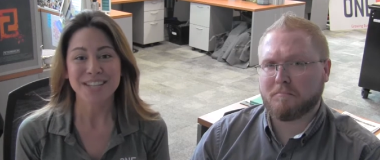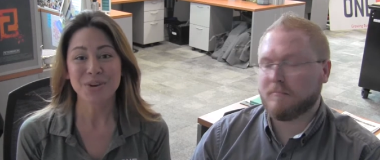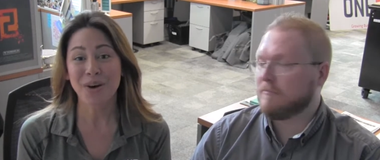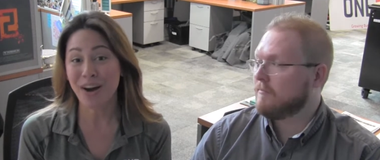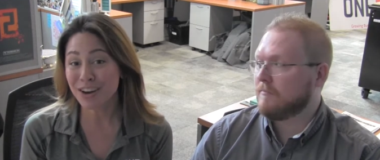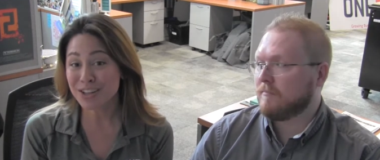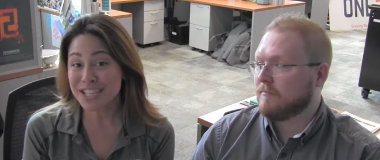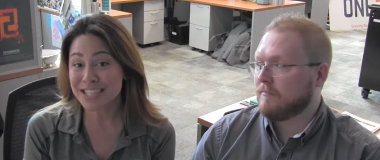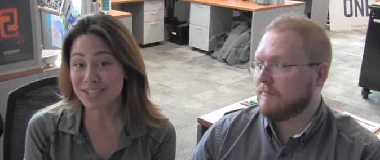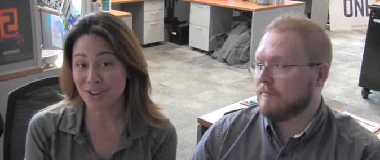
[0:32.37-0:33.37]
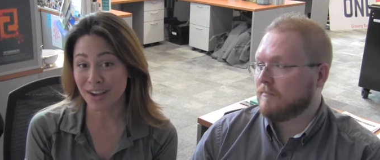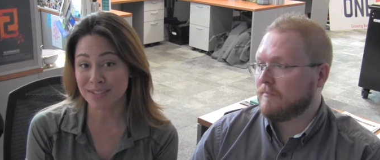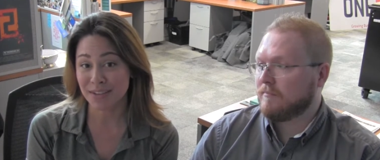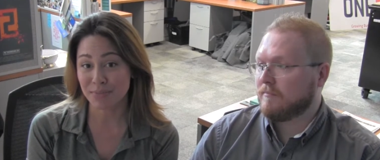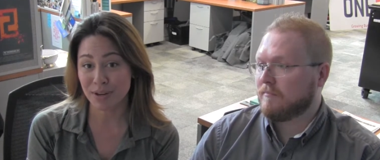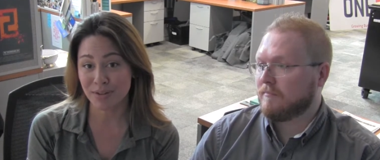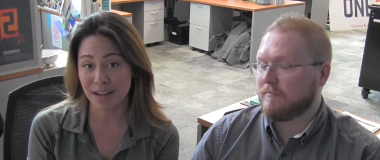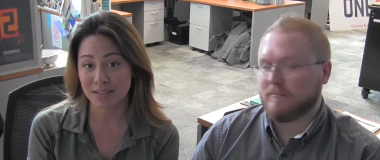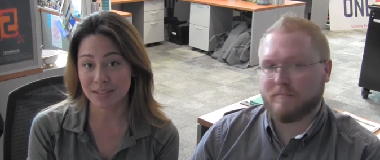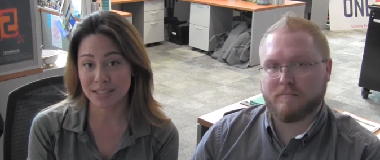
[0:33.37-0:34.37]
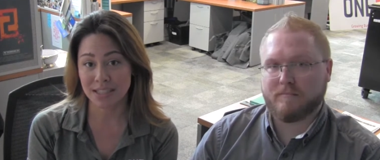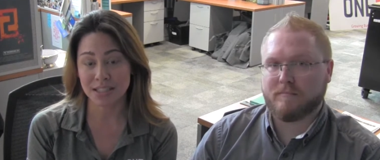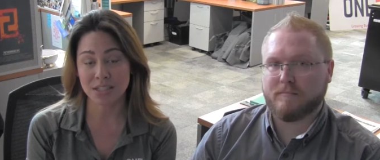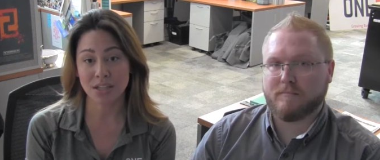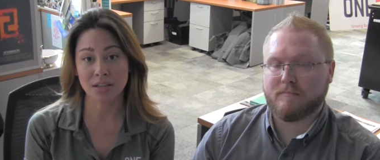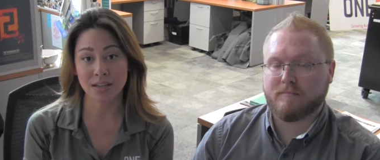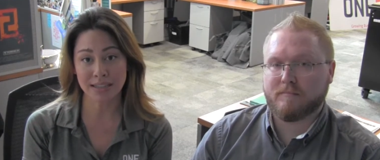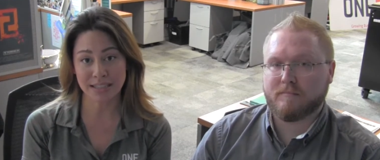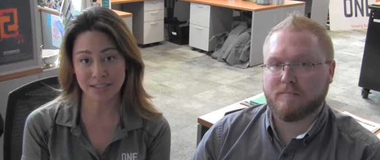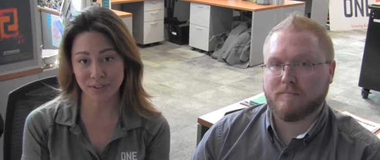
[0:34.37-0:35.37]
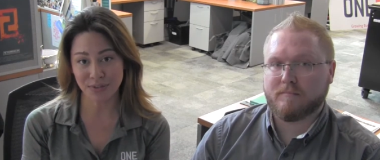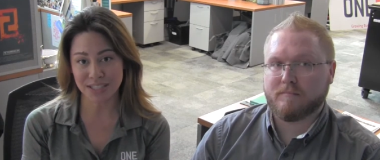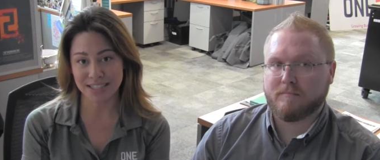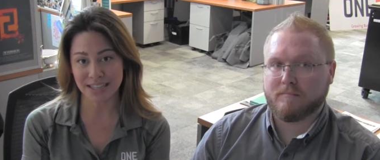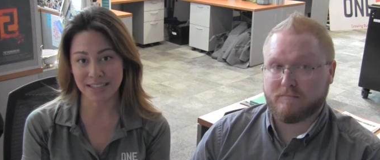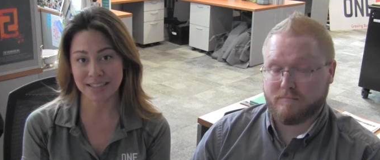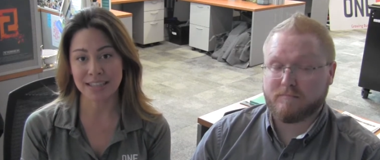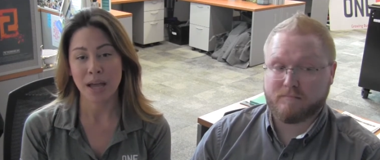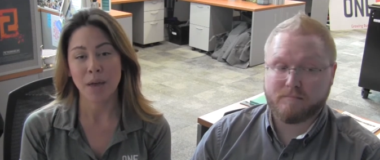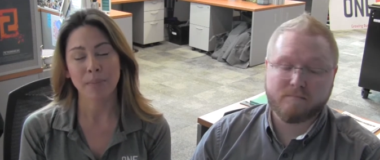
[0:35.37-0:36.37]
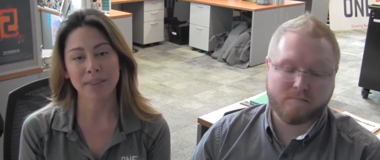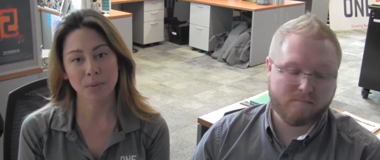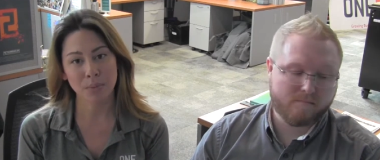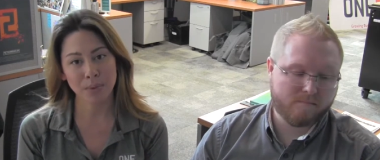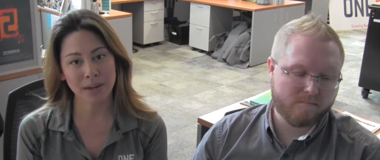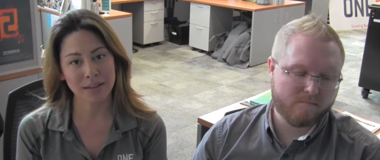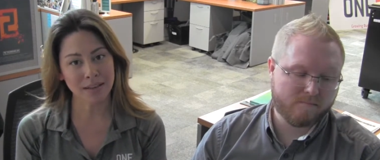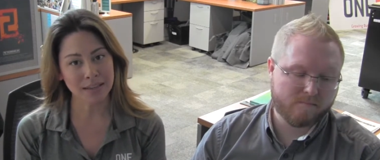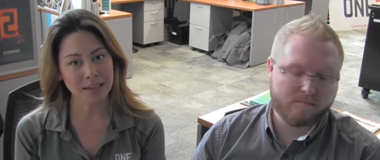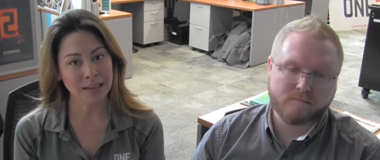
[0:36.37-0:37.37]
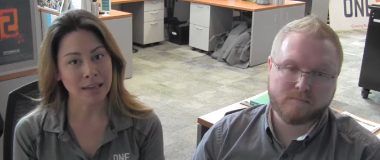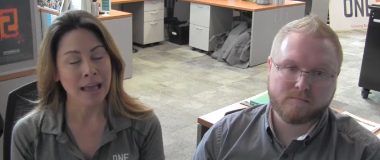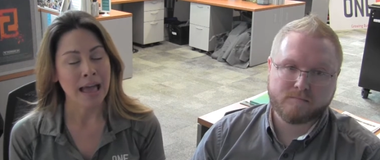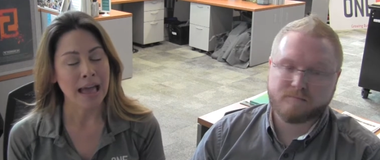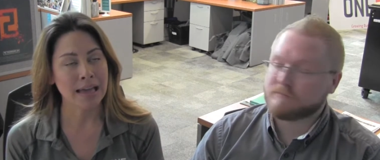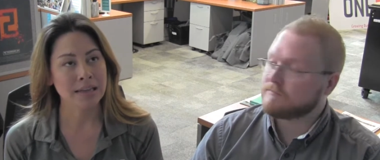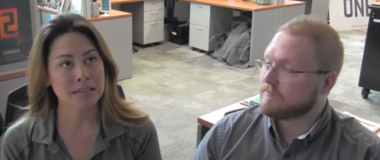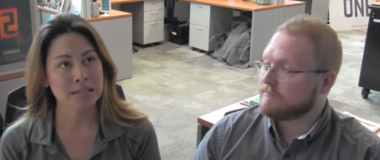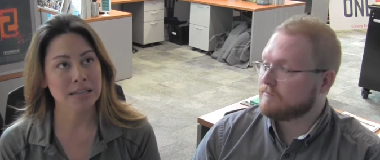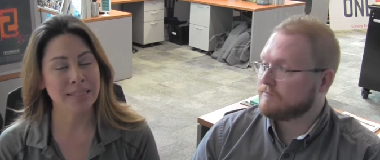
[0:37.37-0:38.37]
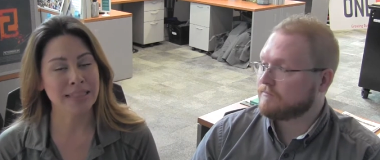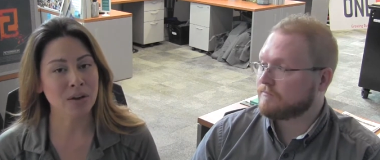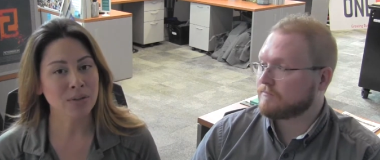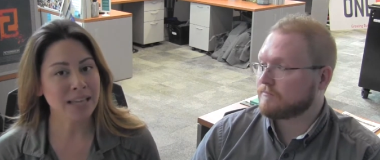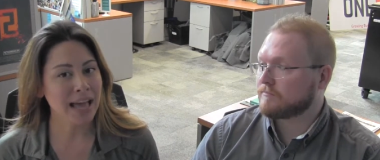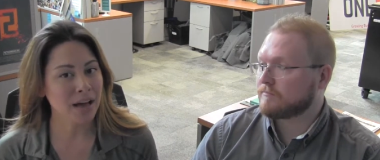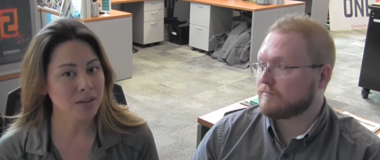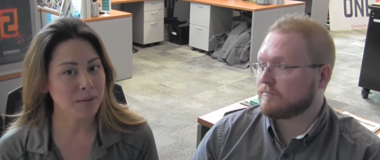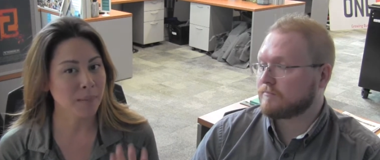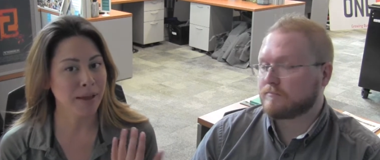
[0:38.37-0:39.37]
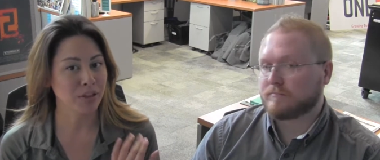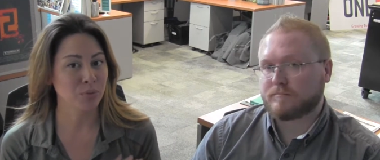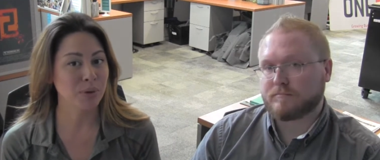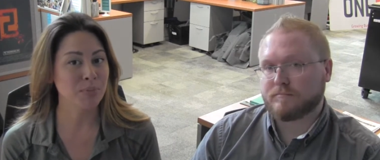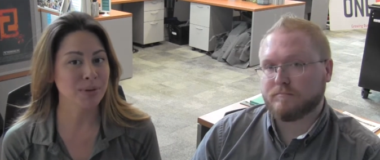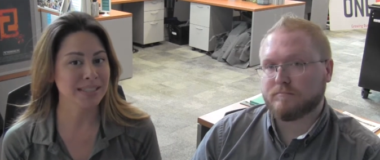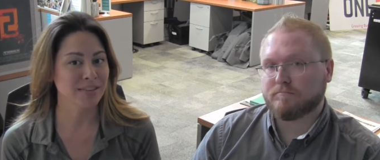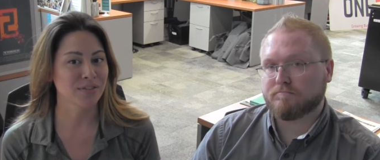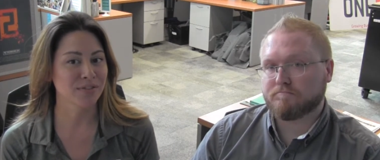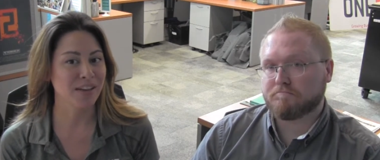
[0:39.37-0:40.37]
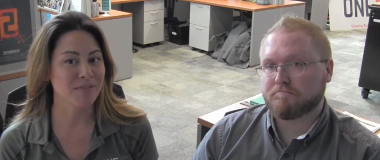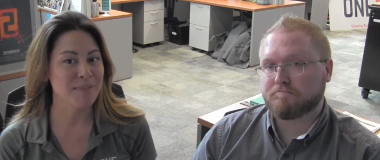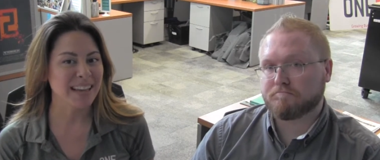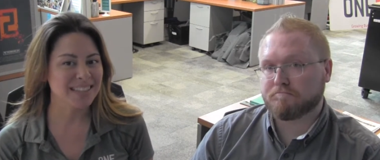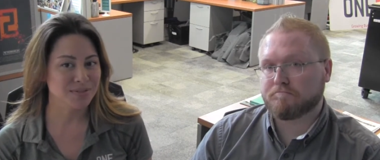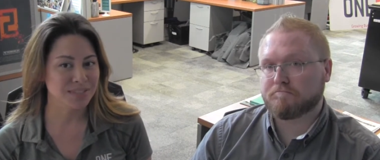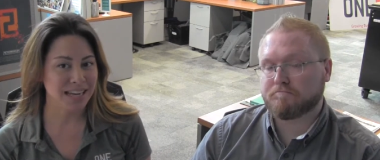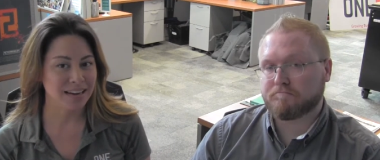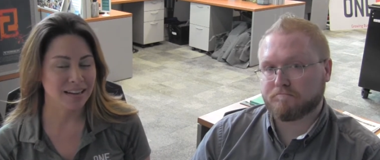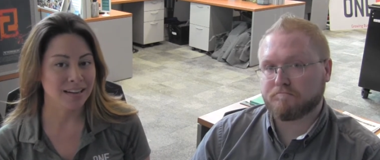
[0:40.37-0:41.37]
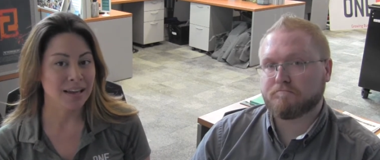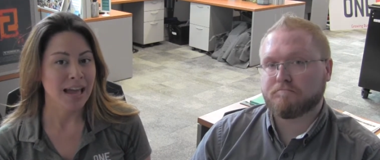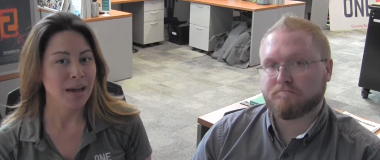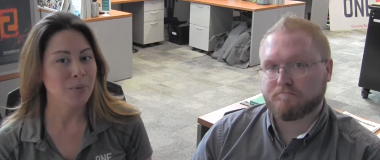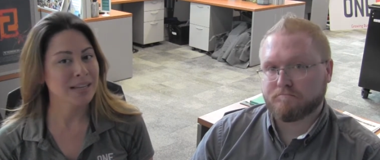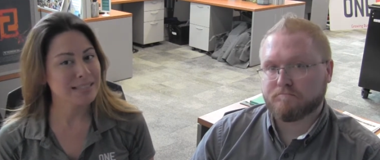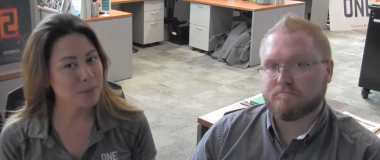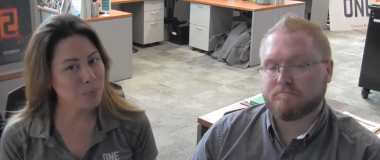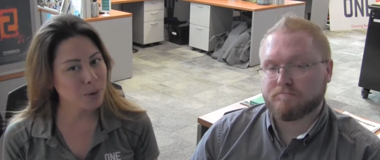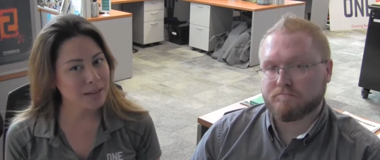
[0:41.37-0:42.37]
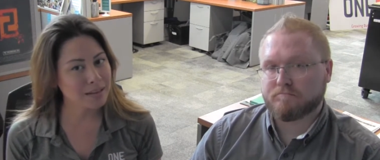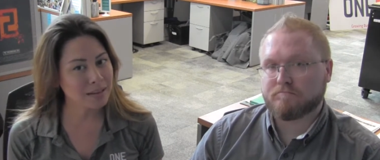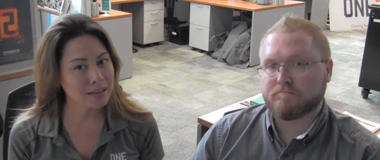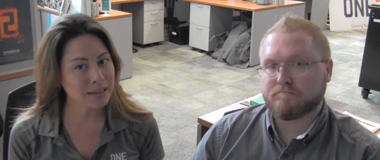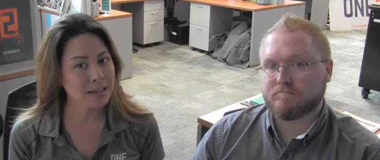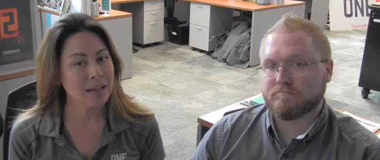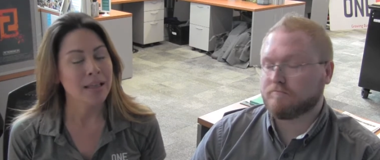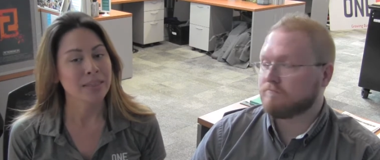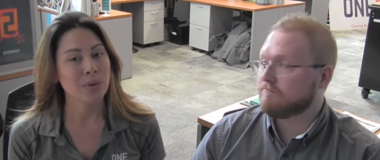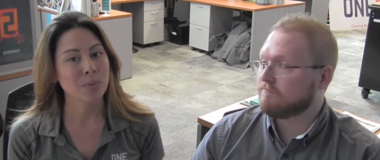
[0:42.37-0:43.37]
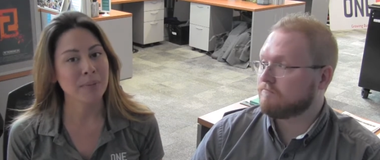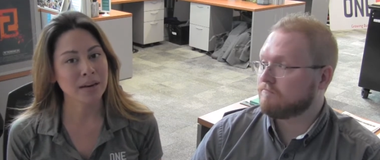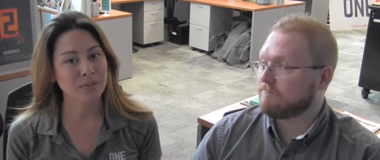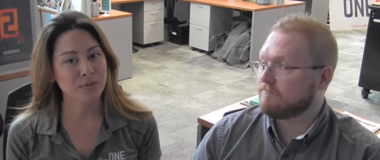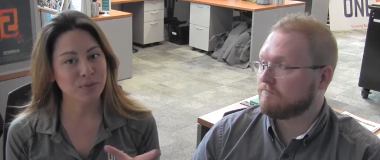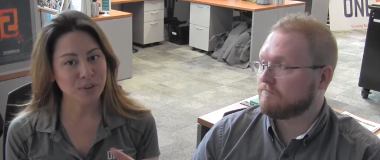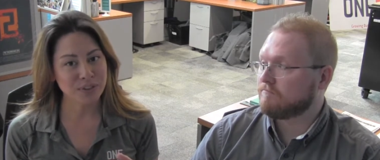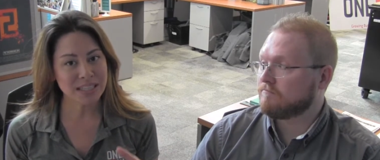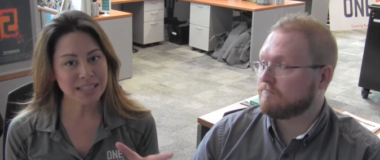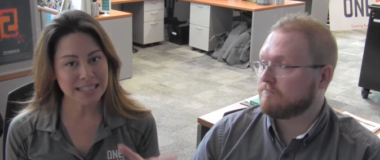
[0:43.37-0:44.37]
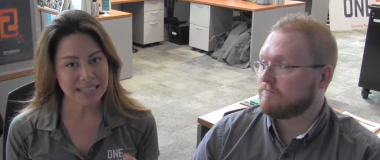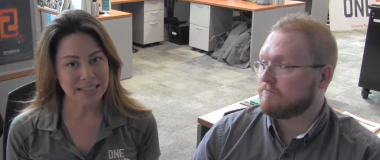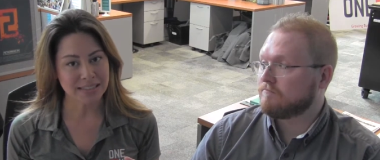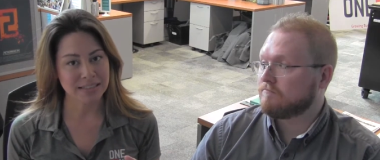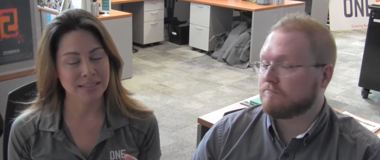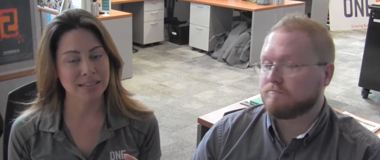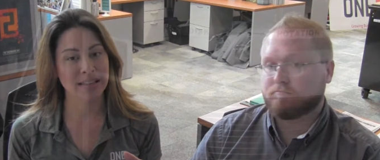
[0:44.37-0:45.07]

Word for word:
Speaker 1: So hard disk drives have been around since 1956, but they were pretty clunky. And they only held about 3.75 megs of data. And when I say pretty clunky, they were made of 50 disks